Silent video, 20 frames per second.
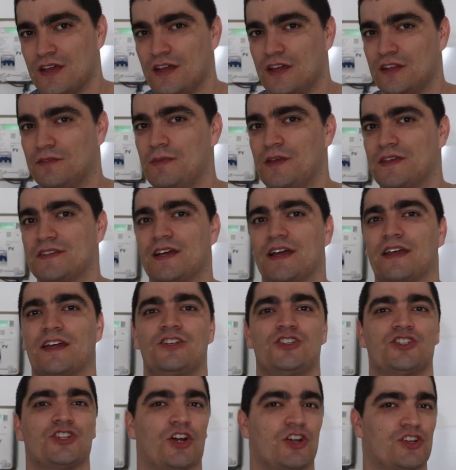It means I
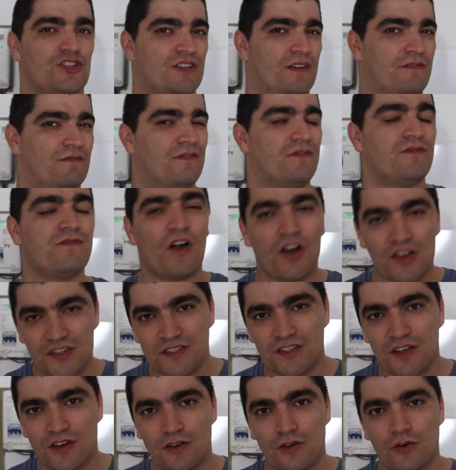can charge them
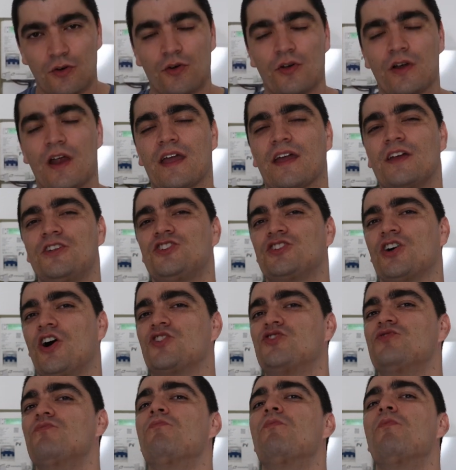faster or I can
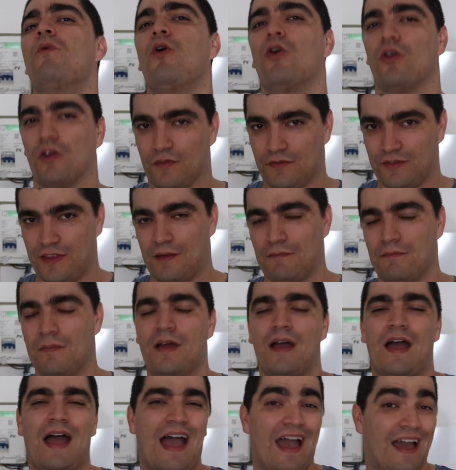charge more of them
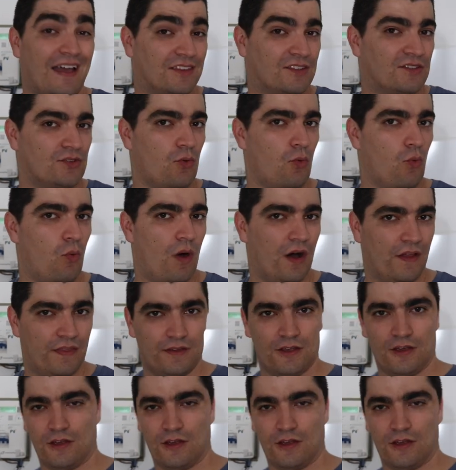at one